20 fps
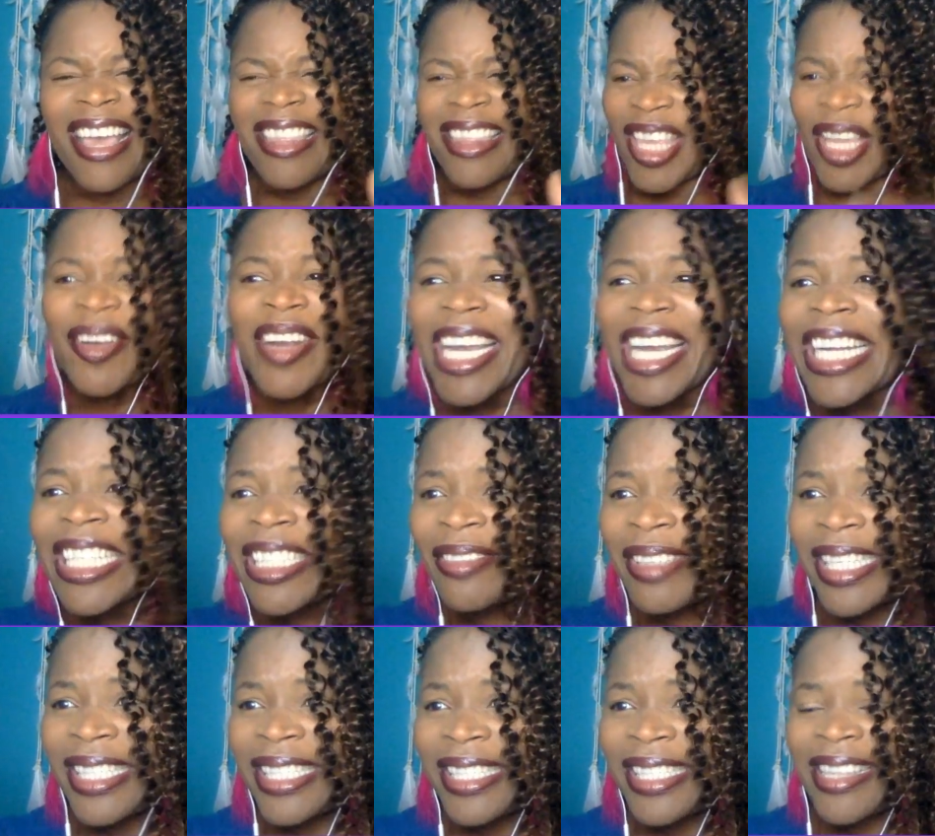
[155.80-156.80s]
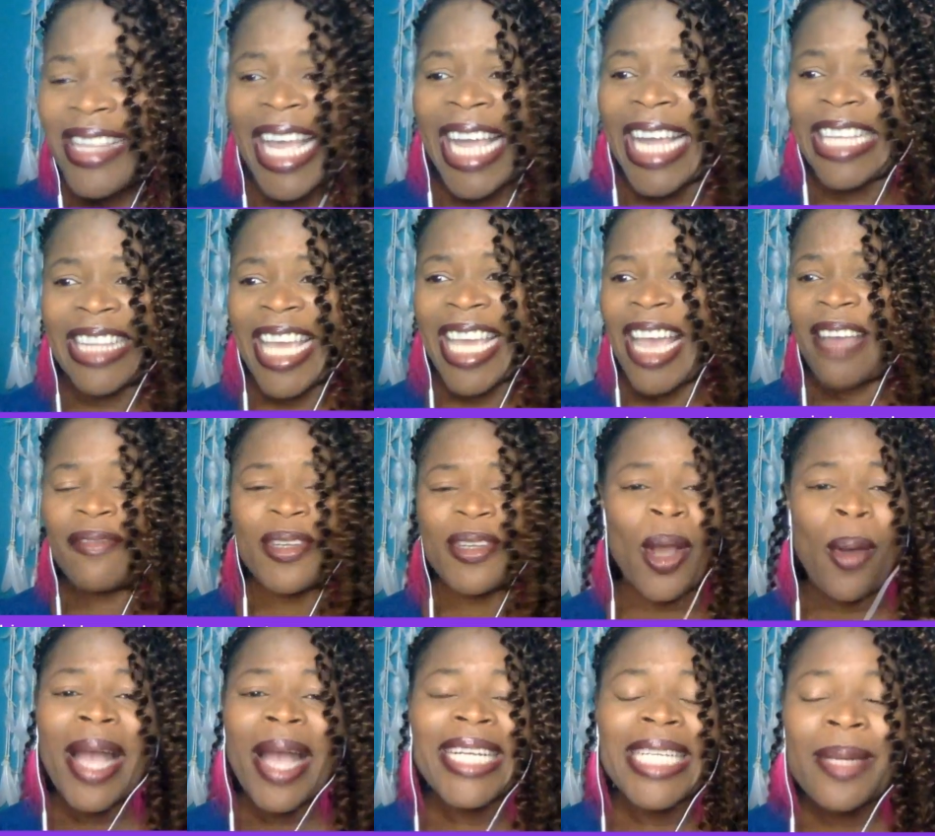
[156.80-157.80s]
they're ignorant. They have
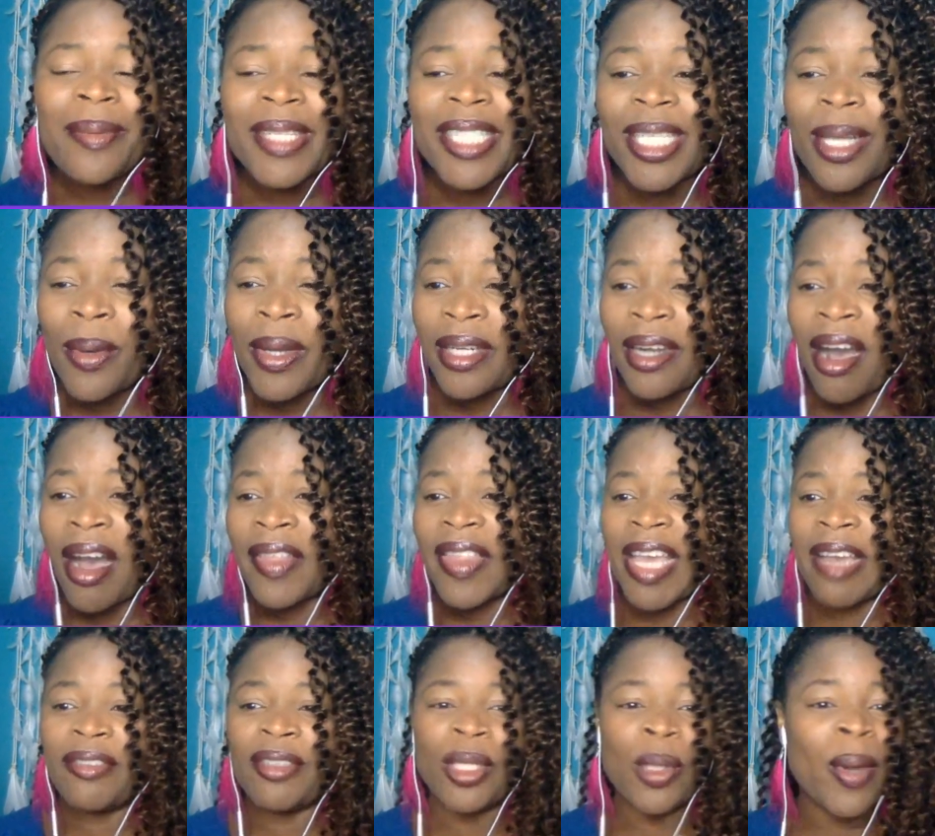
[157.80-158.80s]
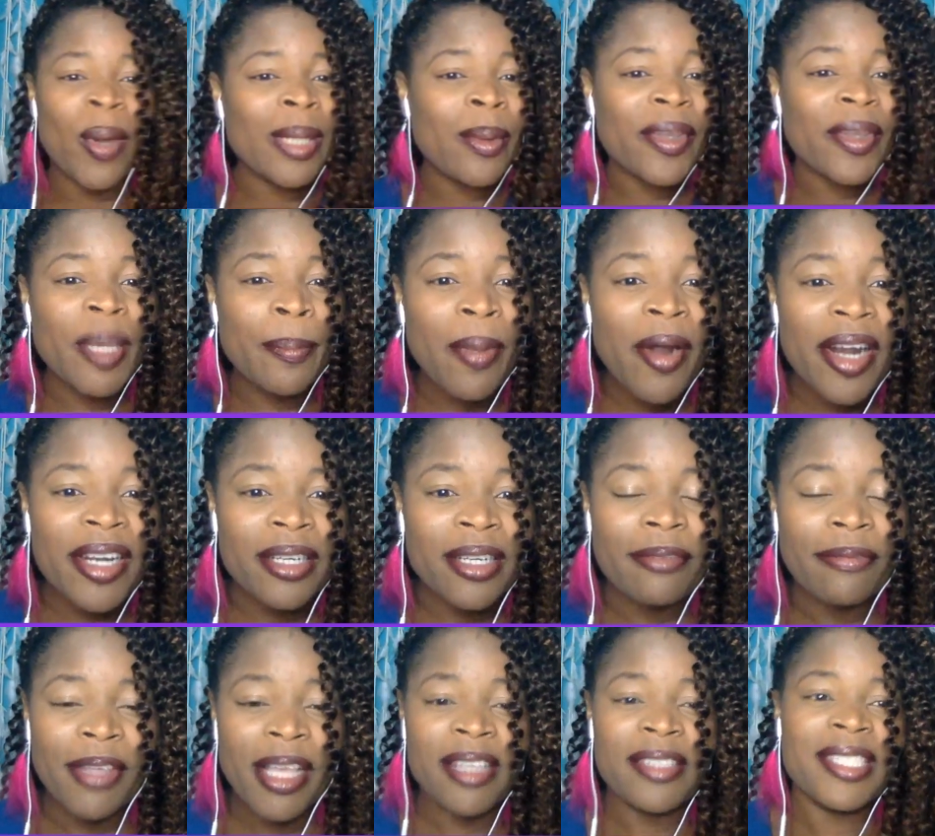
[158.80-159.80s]
no idea what's going on. They have no idea what their partner
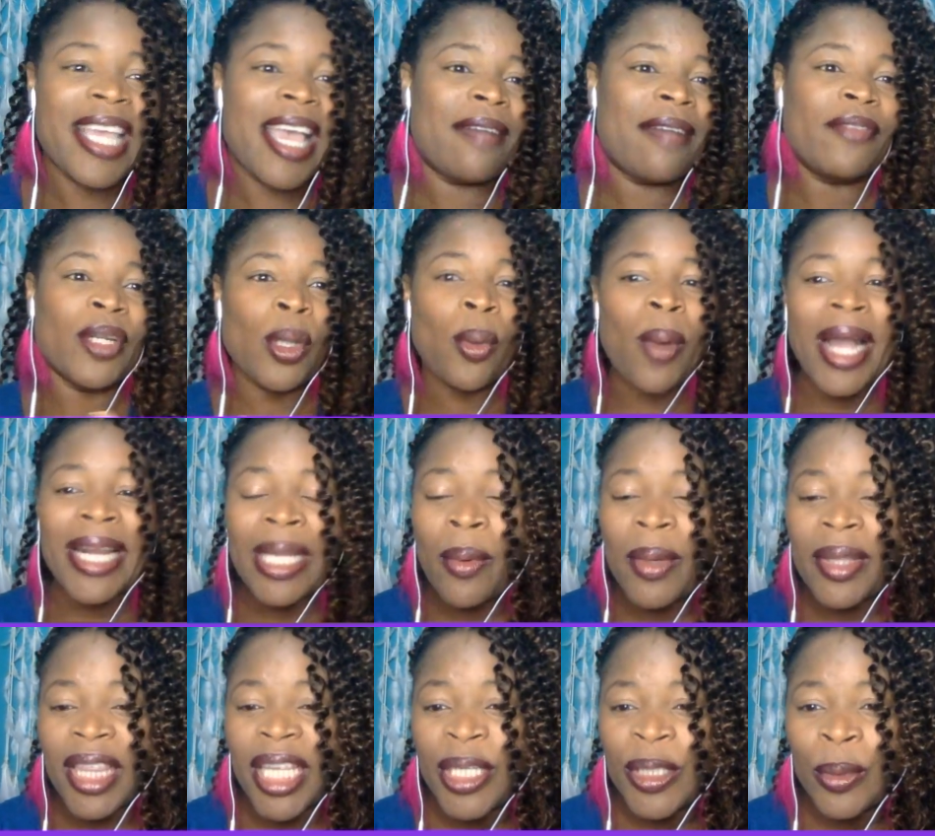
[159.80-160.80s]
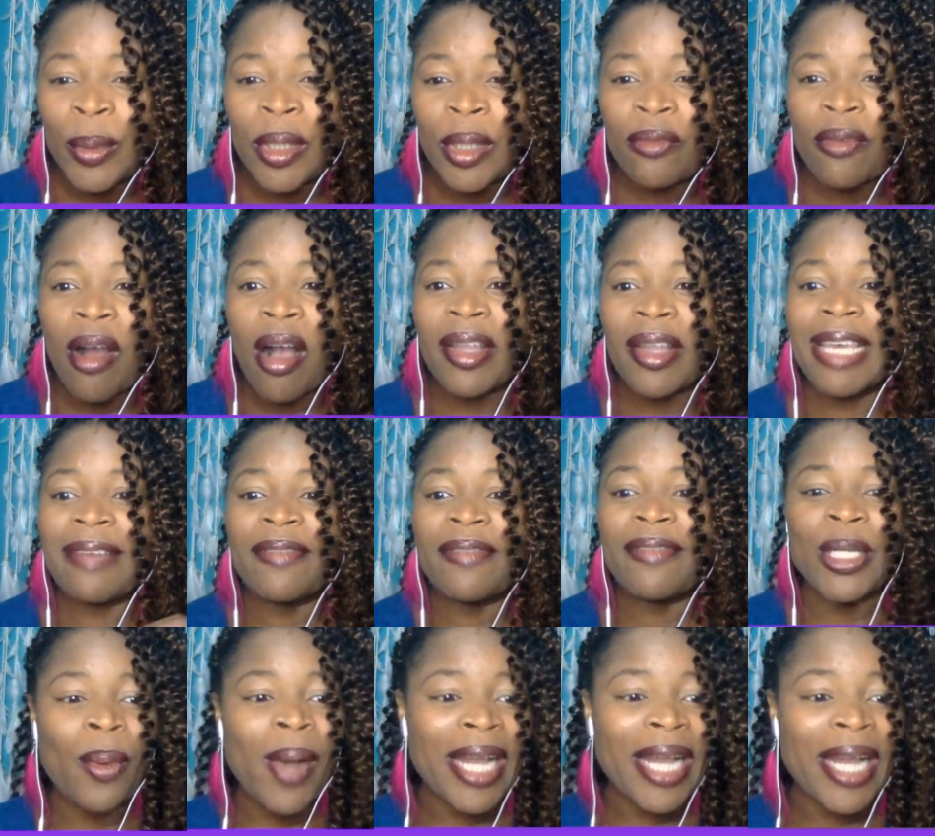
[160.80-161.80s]
feels. They have no idea what they're doing wrong. They have
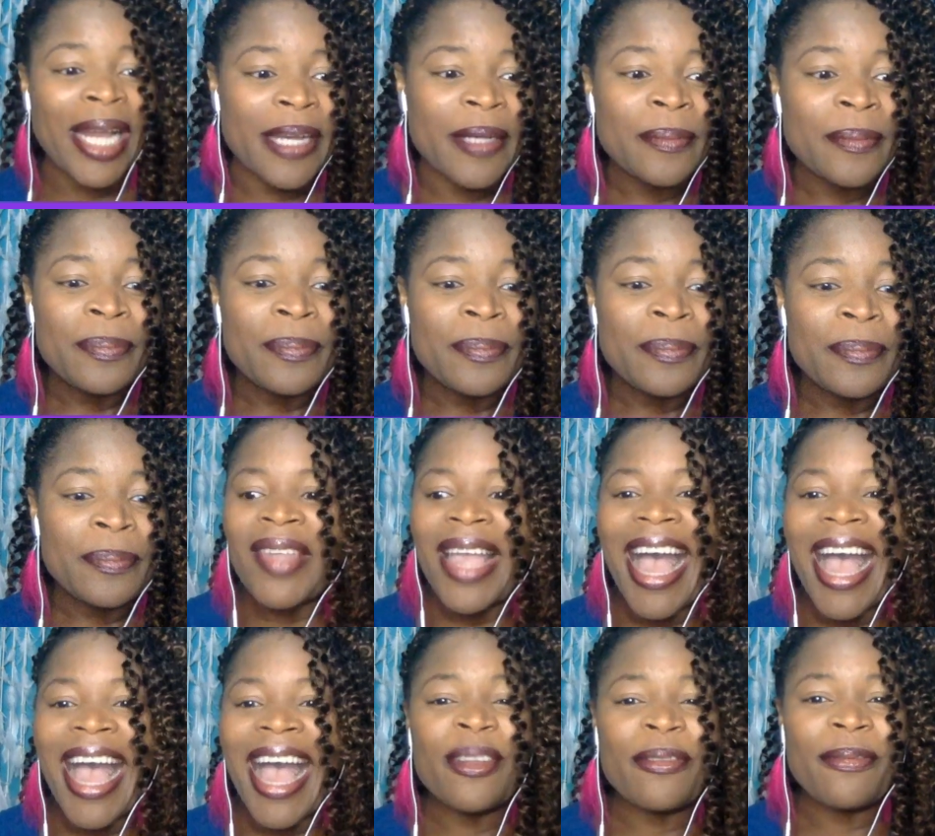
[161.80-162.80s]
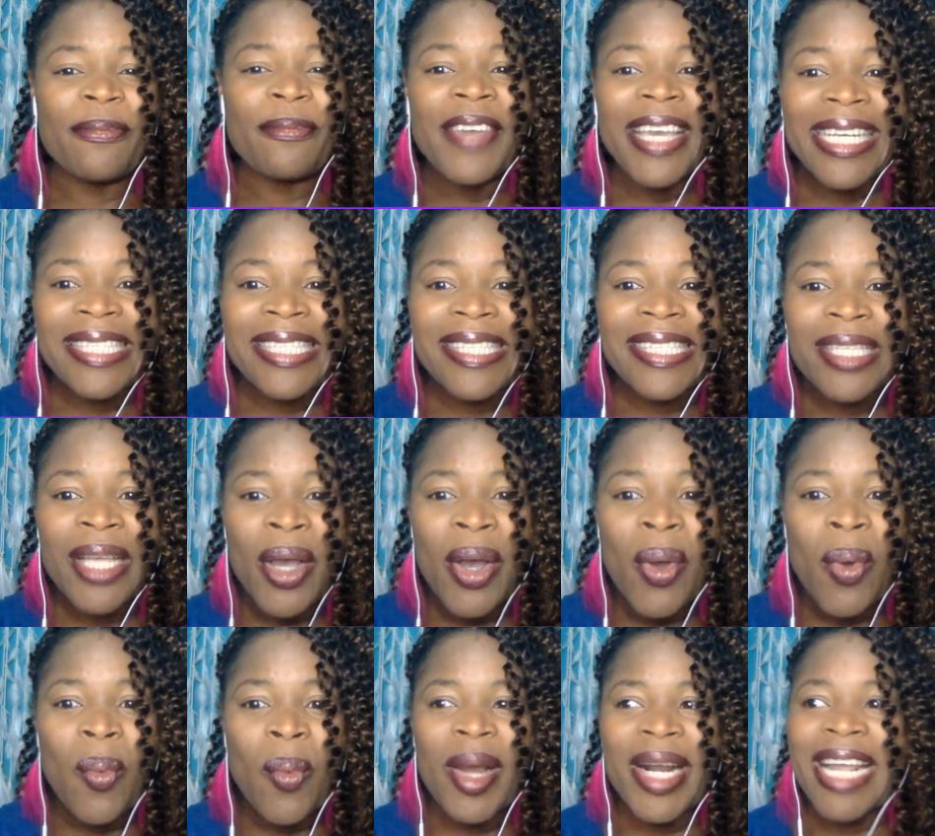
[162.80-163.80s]
no idea how to fix
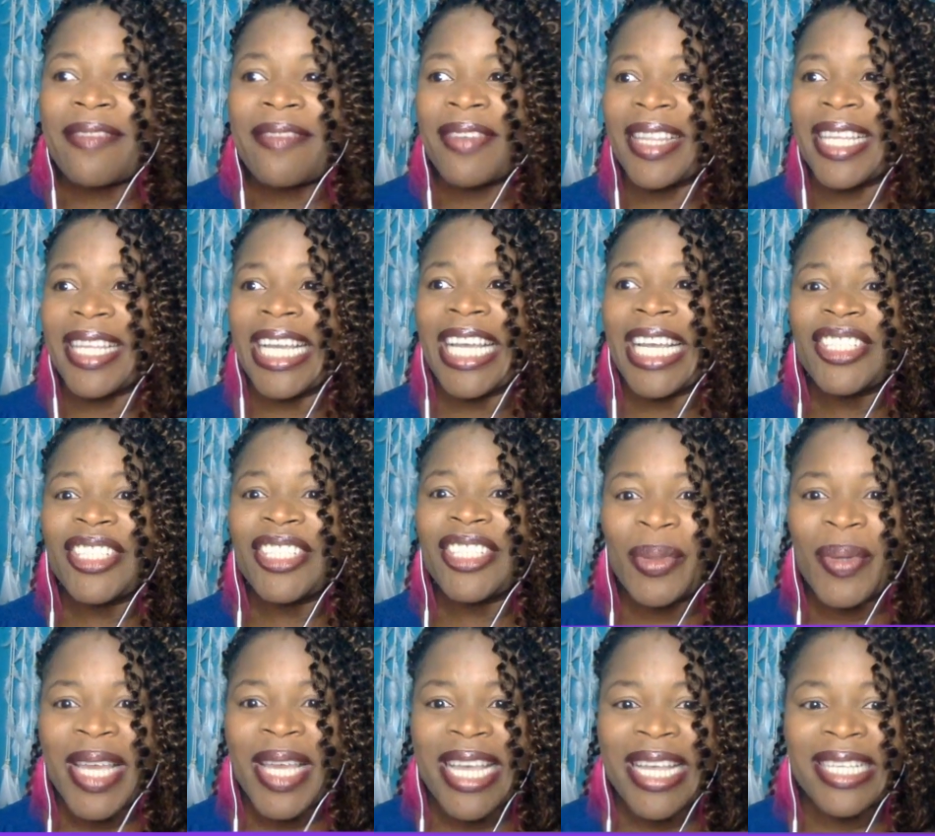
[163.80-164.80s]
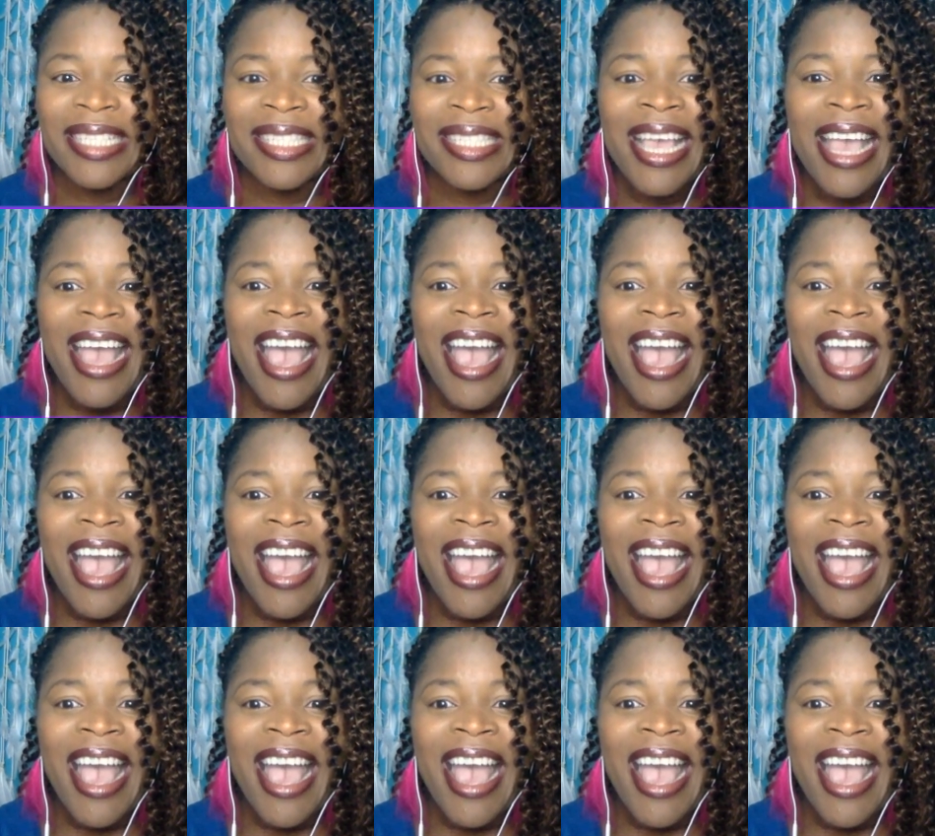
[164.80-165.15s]
whatever the issue is.